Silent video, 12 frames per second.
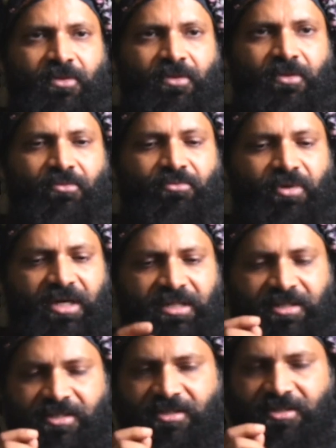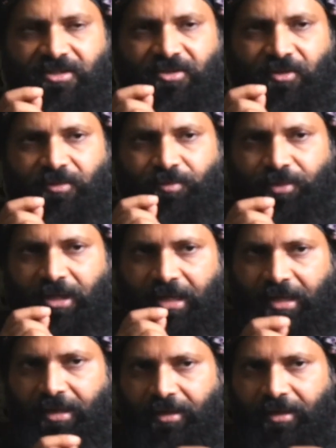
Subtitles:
Why this is not a priority?